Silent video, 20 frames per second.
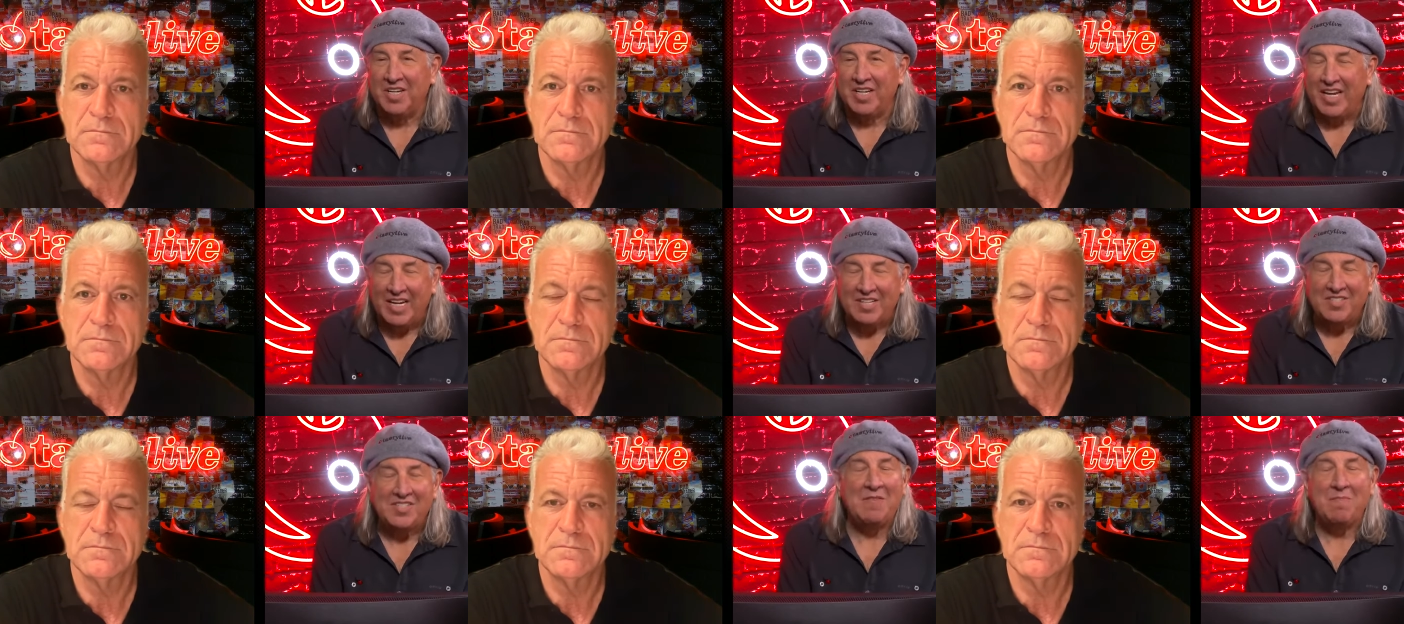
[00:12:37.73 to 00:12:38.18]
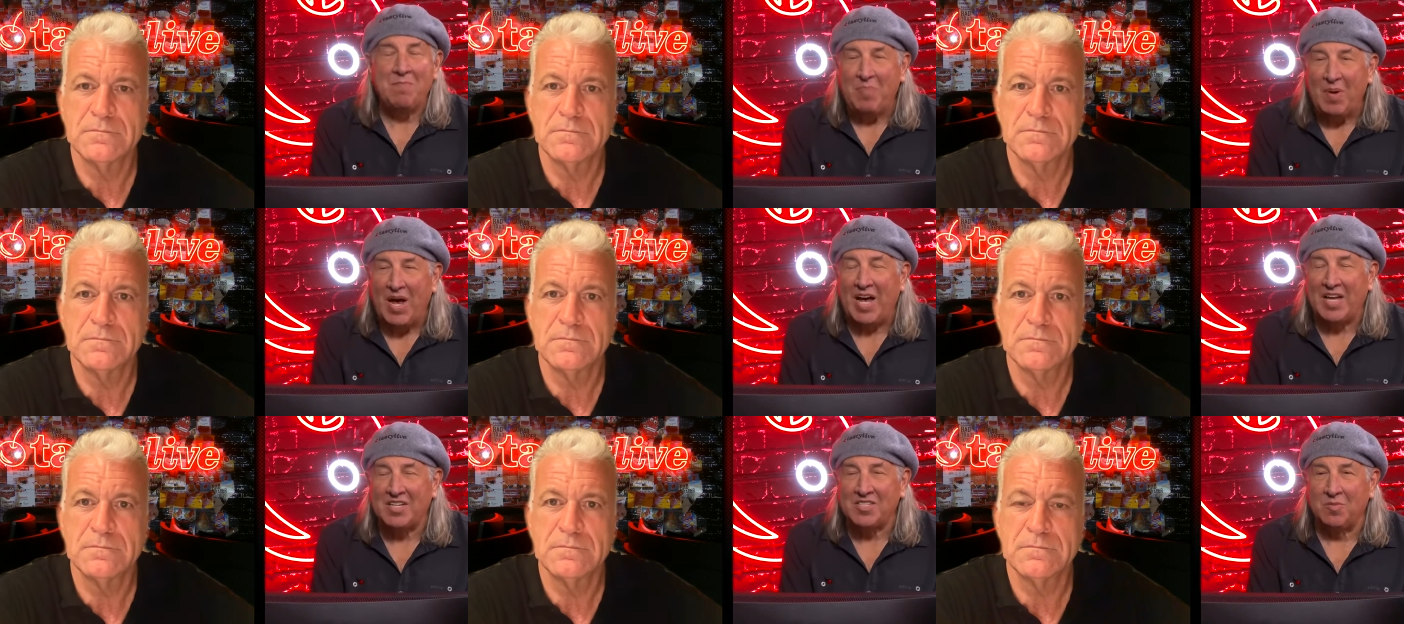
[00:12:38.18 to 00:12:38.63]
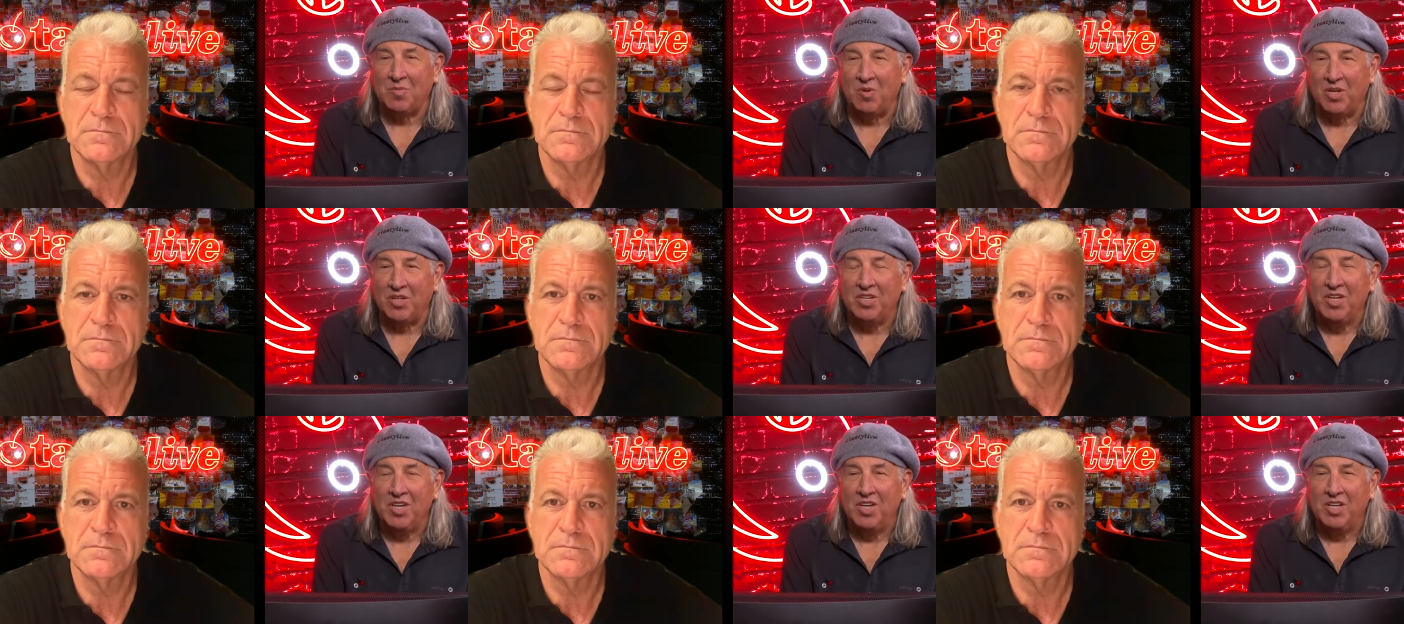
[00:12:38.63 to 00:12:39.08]
Speaker 1: it's
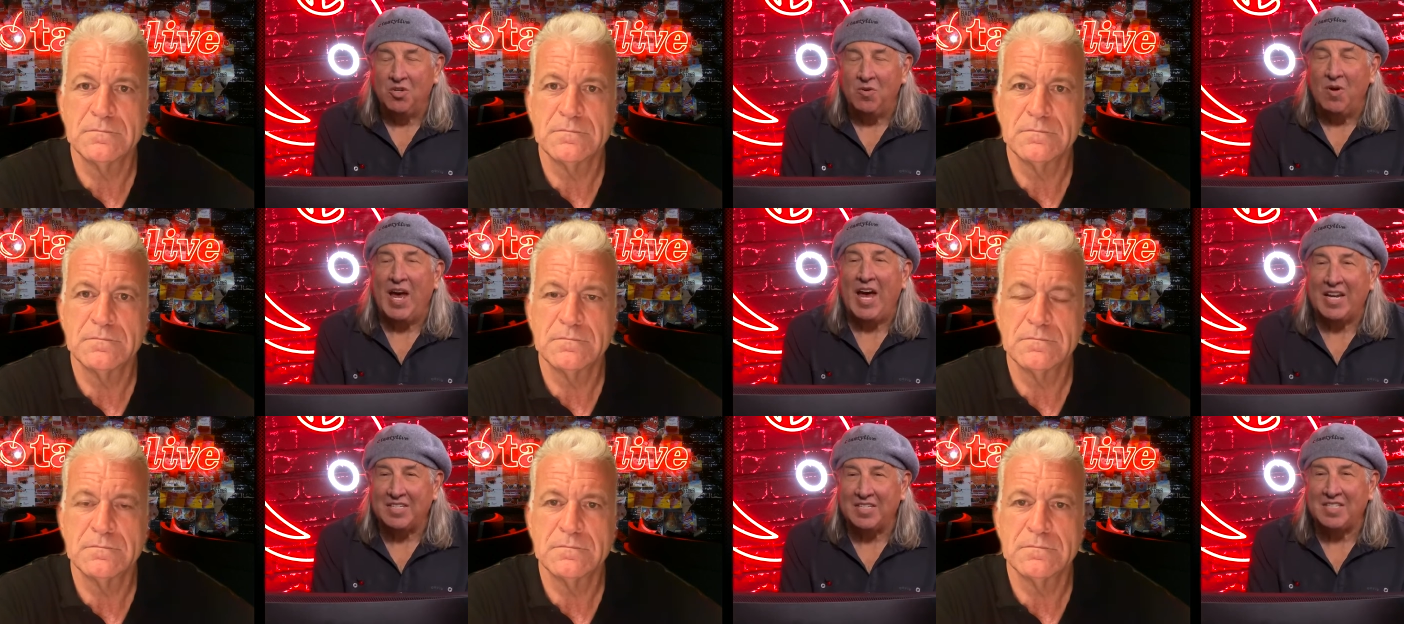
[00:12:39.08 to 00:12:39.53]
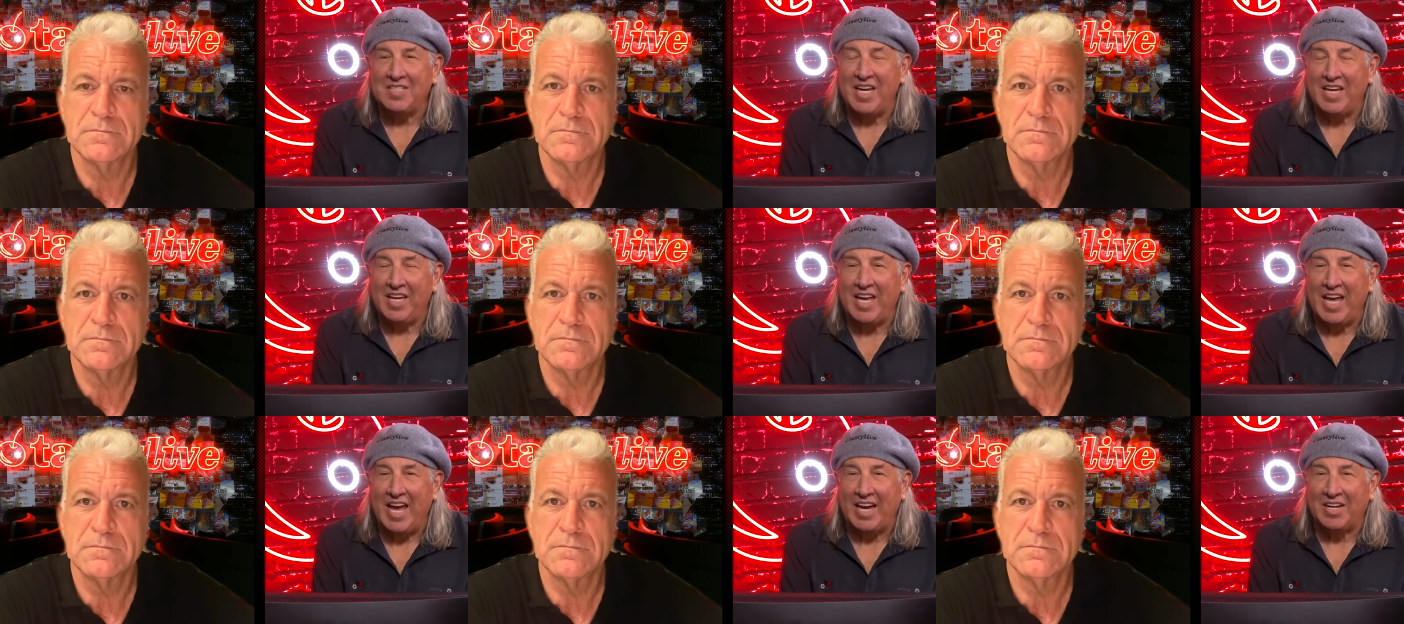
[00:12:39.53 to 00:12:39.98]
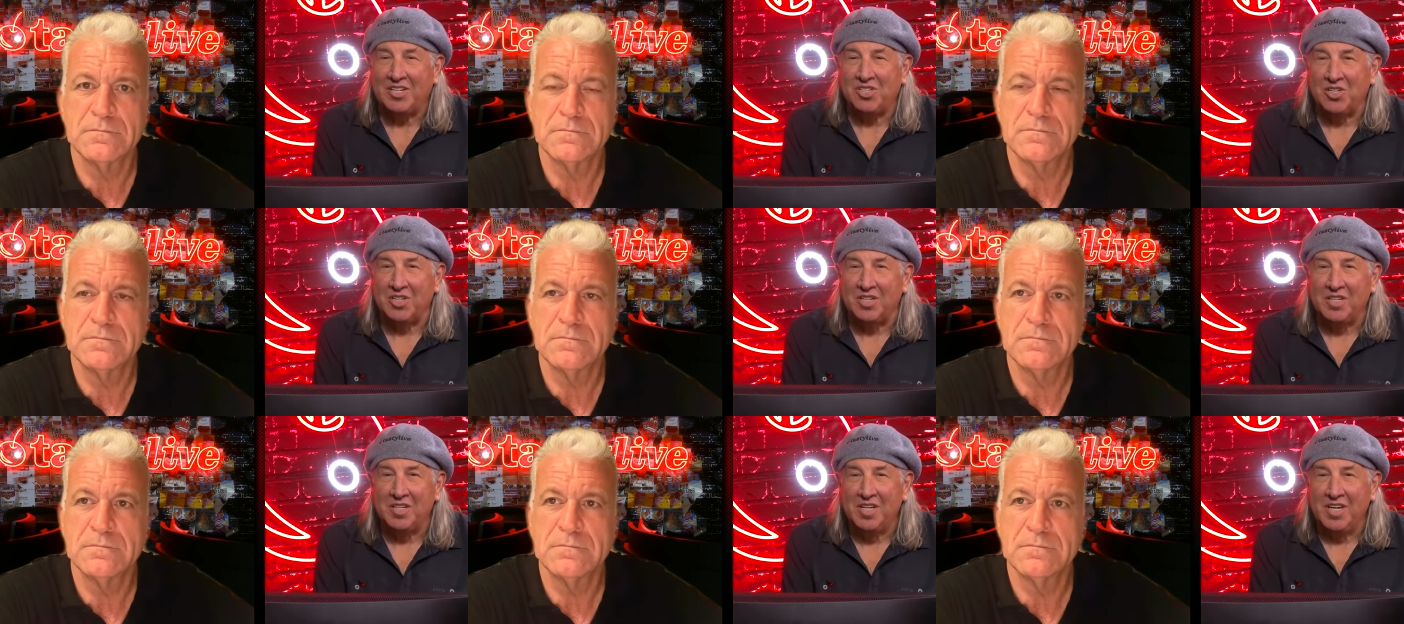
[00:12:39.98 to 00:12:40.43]
impossible you had to take
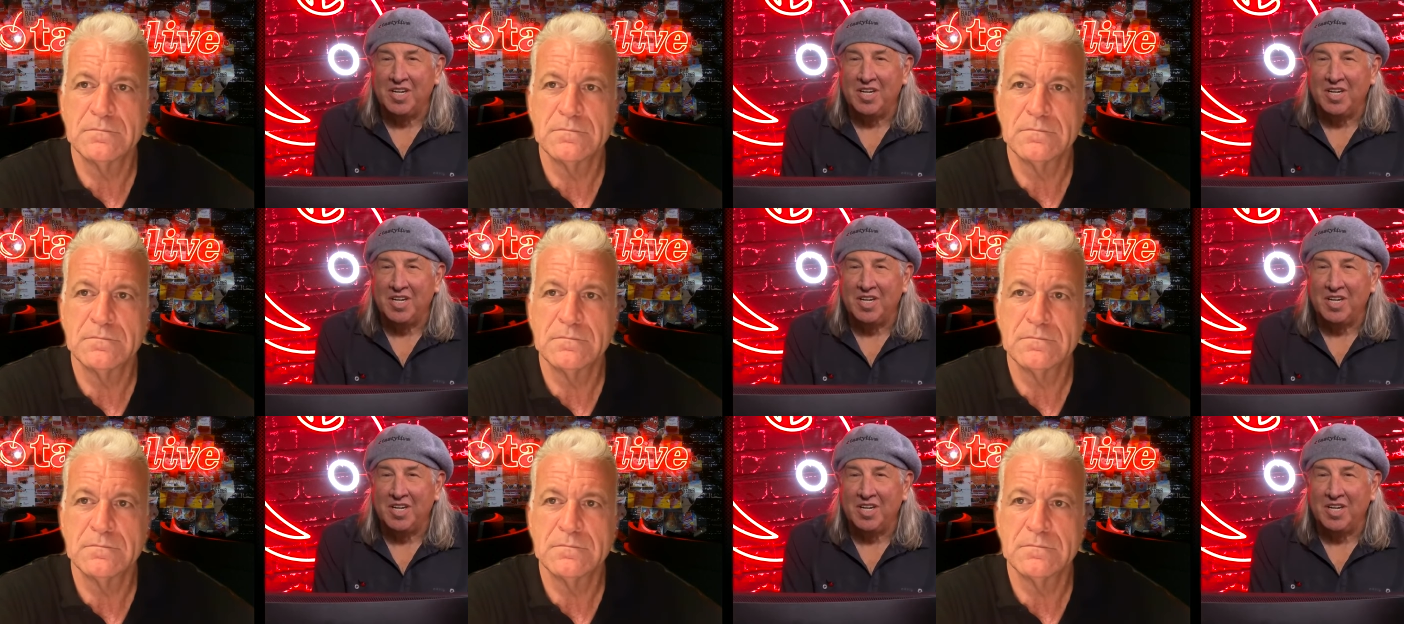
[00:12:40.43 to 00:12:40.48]
action